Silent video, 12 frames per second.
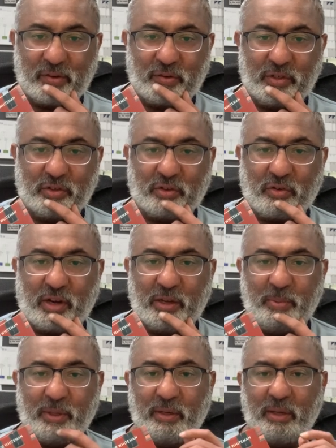
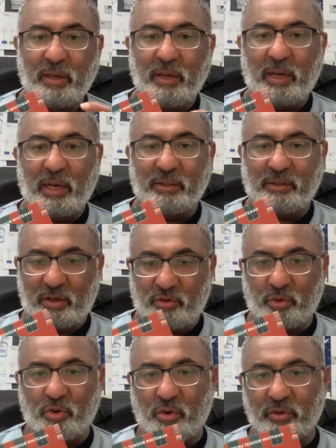describing a
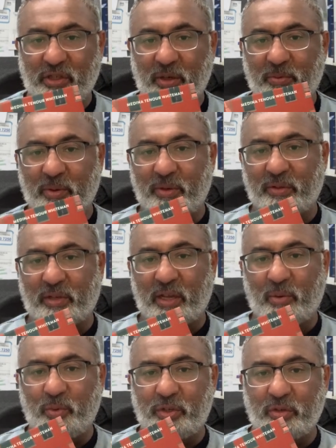central concept in
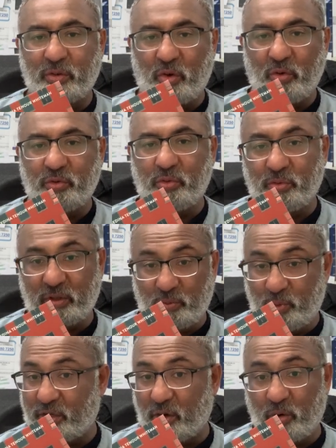Islam, which I